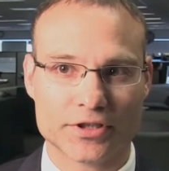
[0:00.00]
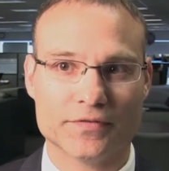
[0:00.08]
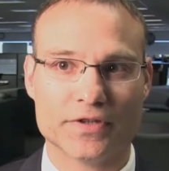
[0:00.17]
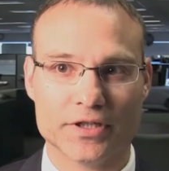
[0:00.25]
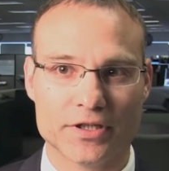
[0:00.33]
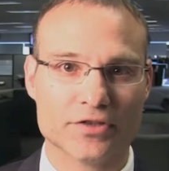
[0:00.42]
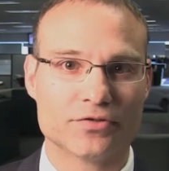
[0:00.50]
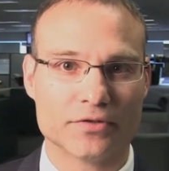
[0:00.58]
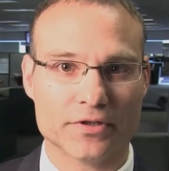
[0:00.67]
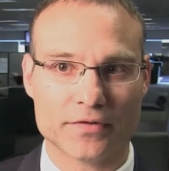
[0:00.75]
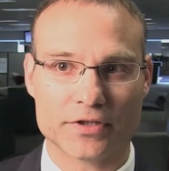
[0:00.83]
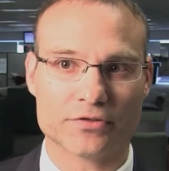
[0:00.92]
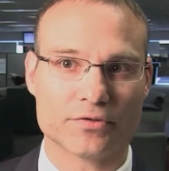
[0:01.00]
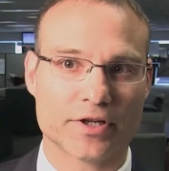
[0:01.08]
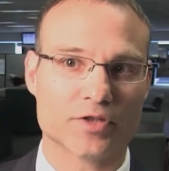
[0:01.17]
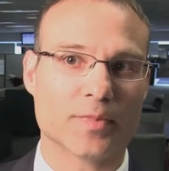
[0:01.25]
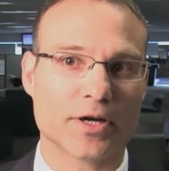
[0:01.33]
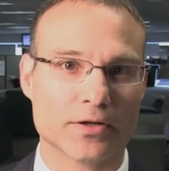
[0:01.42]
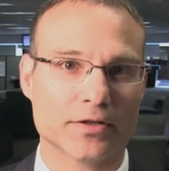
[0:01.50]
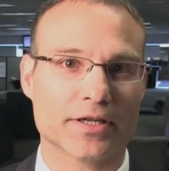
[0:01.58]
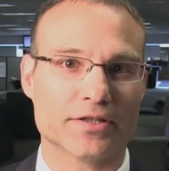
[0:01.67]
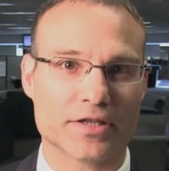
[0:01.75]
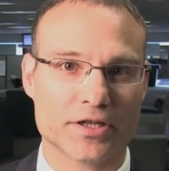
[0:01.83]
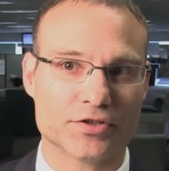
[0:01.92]
Given the history of what's transpired in
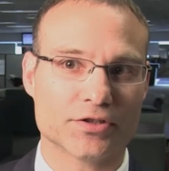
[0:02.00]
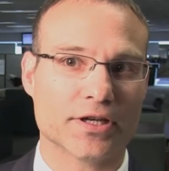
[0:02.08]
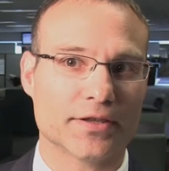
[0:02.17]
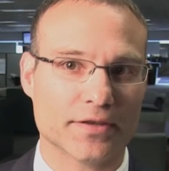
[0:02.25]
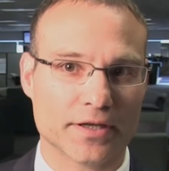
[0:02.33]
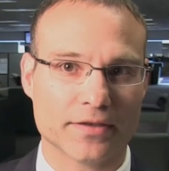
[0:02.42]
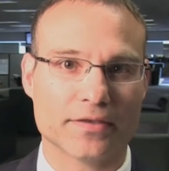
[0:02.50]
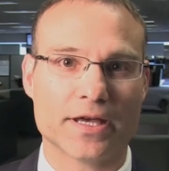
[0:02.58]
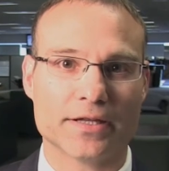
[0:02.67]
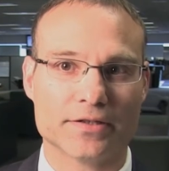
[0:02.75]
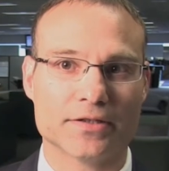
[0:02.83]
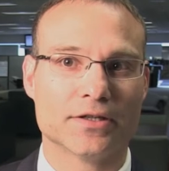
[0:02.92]
Lake Station, I think that